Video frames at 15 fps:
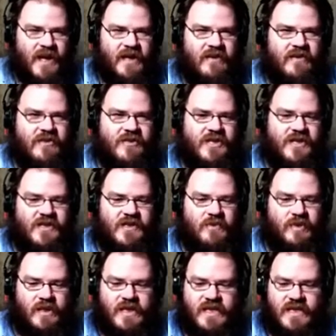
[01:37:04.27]
energy
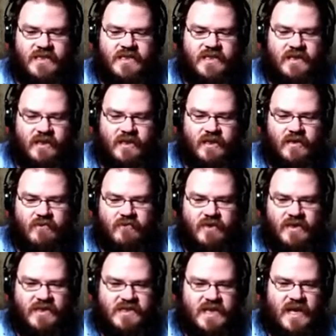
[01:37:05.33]
depletes when
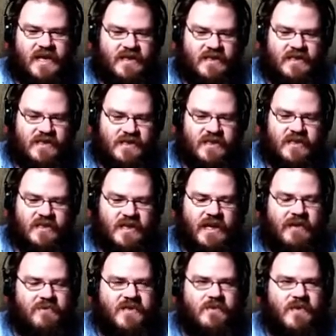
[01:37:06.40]
the scientist
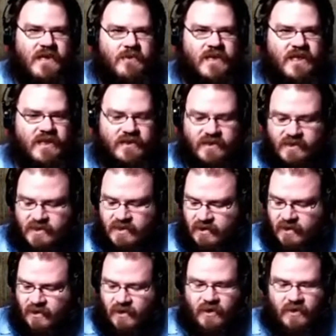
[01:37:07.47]
kidnaps me because
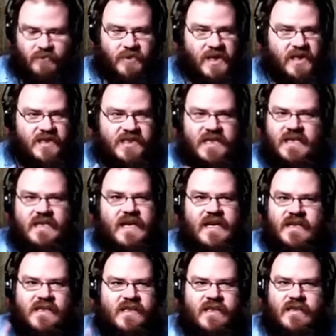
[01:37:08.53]
ET
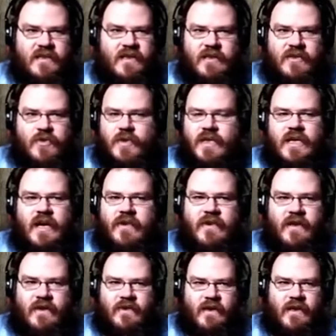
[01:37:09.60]
is doing
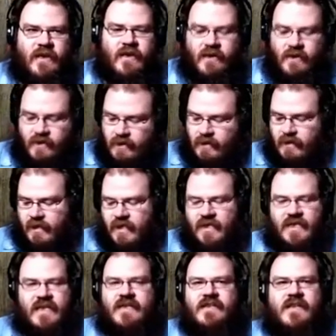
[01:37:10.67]
nothing there. ET
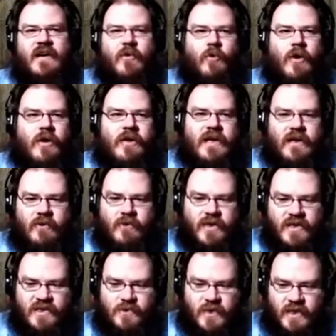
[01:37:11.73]
is not walking when
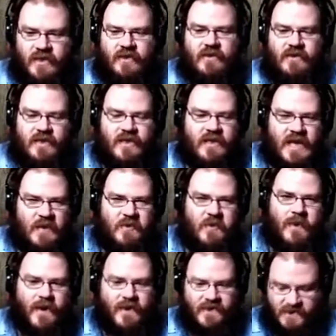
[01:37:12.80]
he's being kidnapped
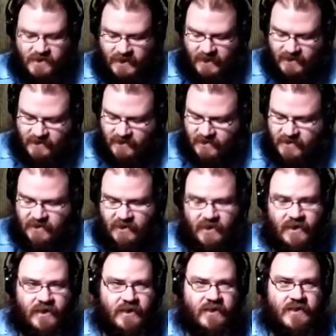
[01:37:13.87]
by the scientist.
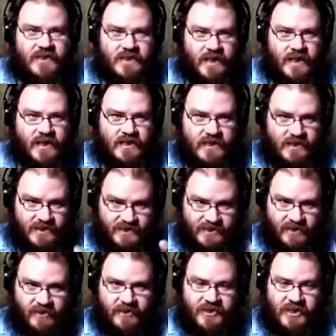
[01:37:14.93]
The scientist's
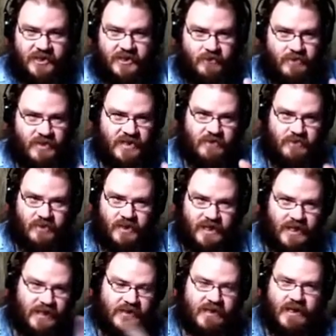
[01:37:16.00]
energy should be
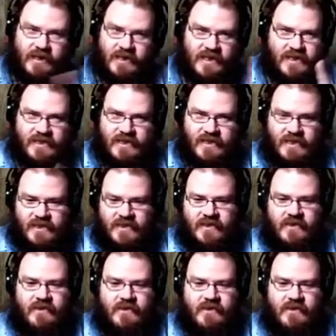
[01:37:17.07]
depleting, not ET's.